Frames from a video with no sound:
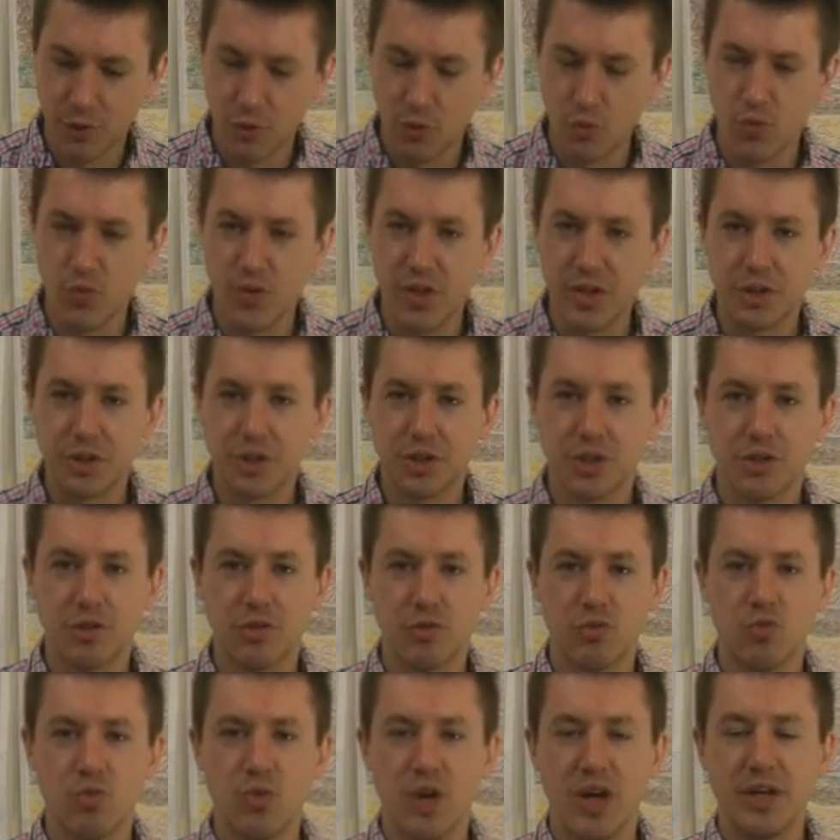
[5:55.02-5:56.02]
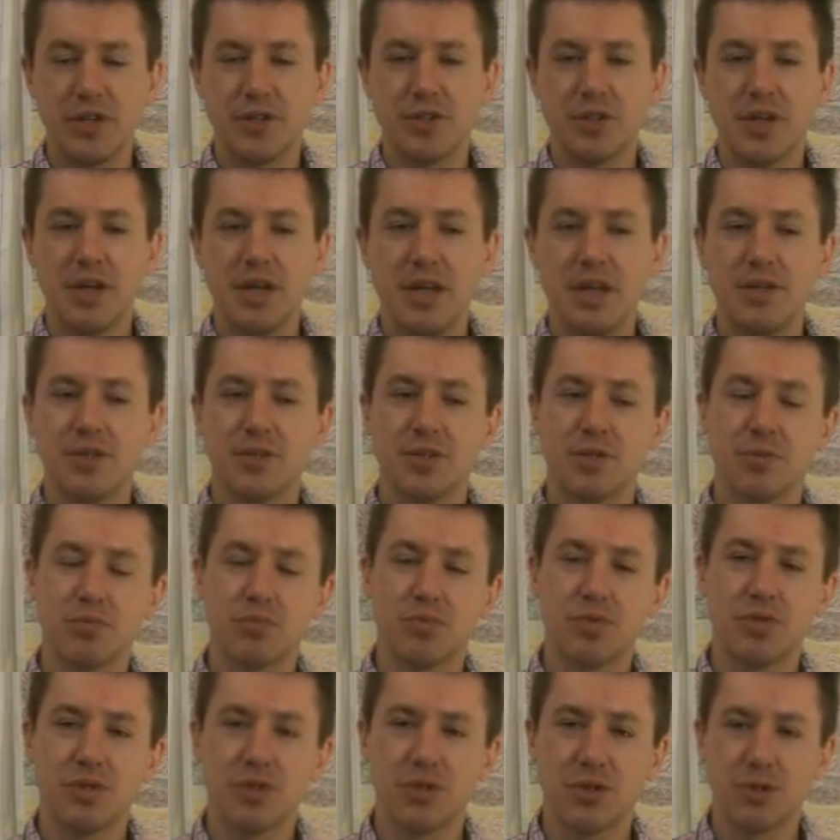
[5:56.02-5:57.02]
Rich raisiny,
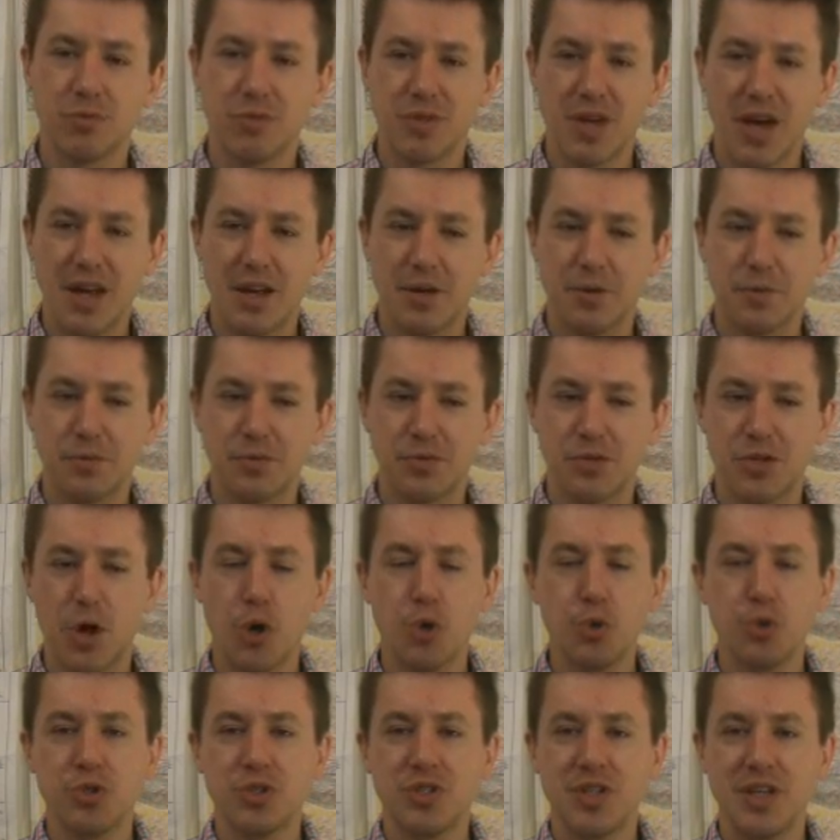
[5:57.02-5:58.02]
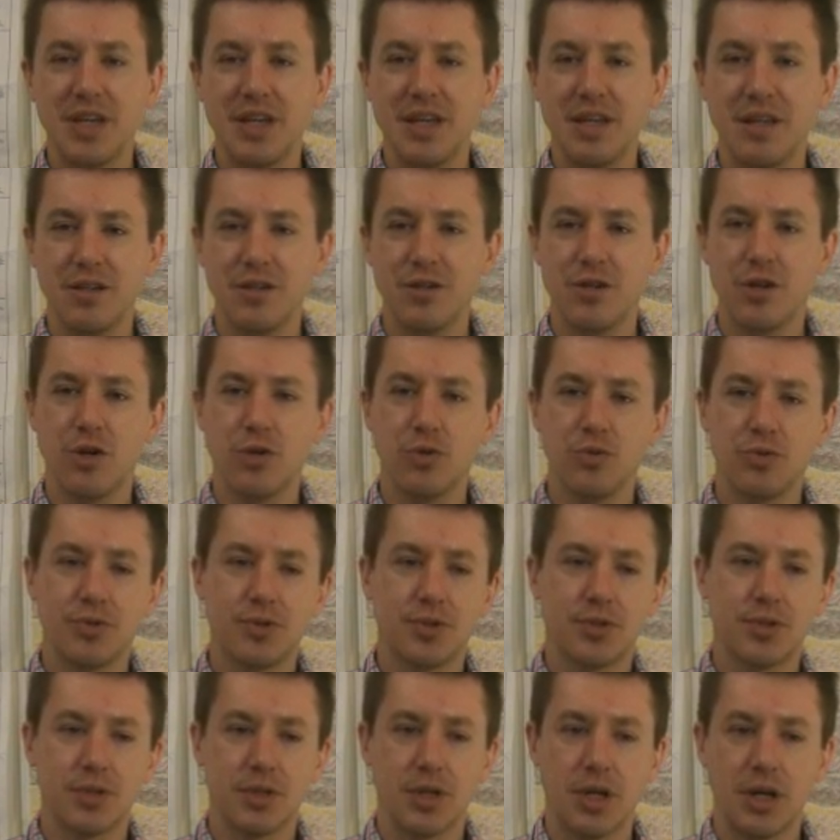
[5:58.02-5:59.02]
some kind of toasty
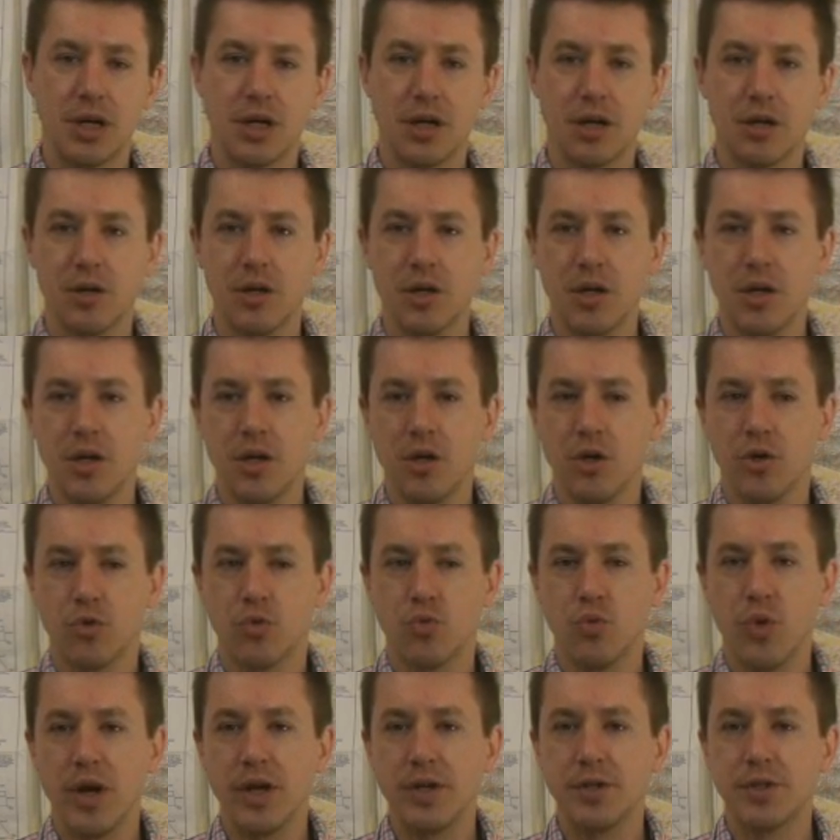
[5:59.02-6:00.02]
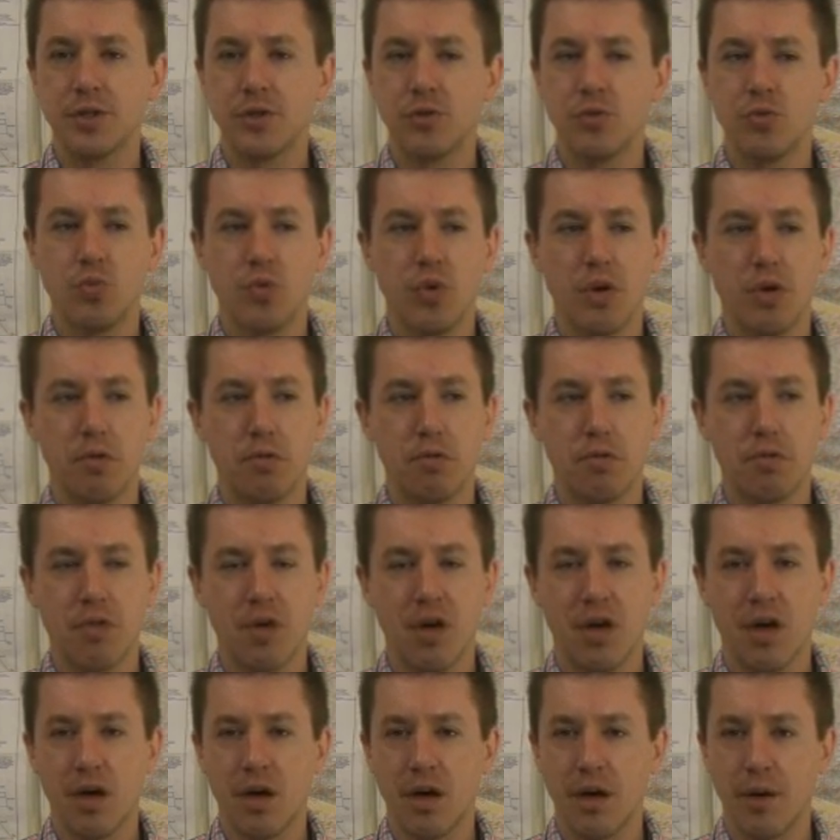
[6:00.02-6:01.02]
notes, raisin with
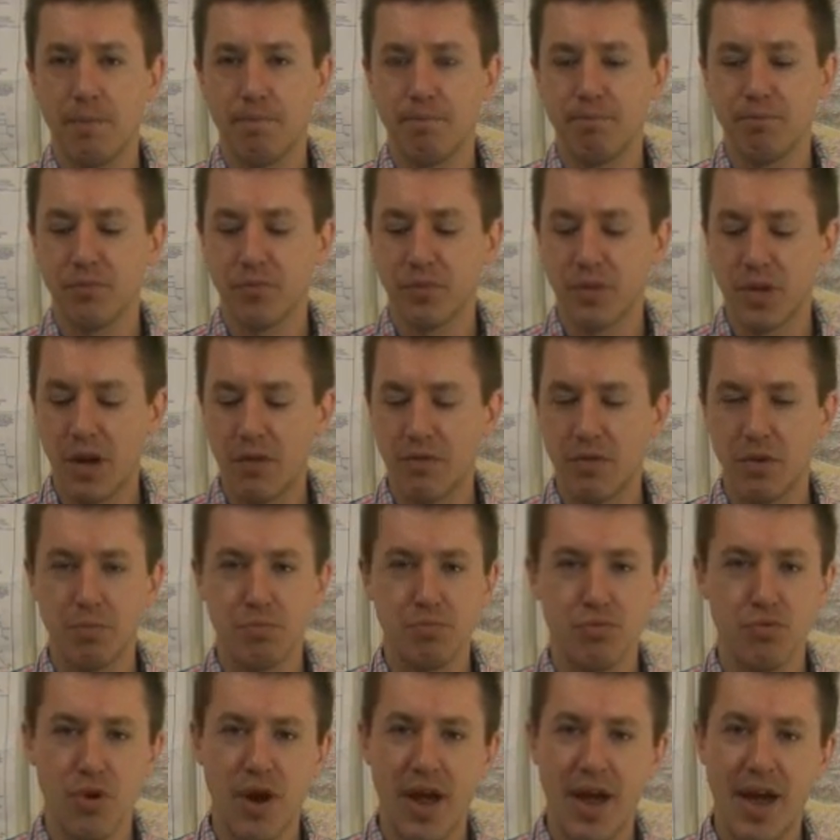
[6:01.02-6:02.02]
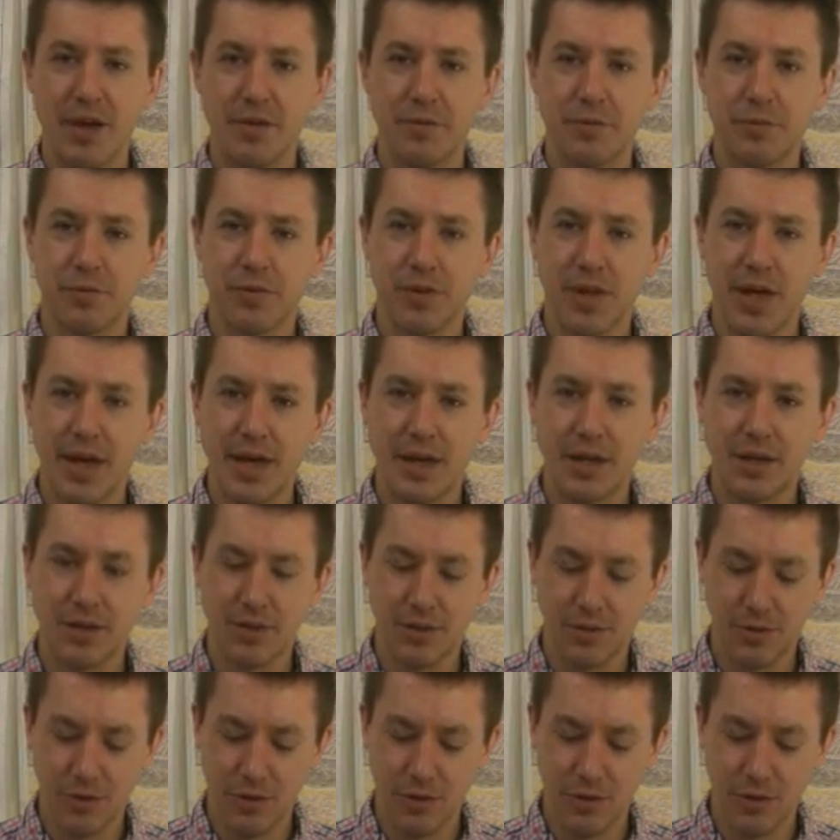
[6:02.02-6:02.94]
kind of a bran flake,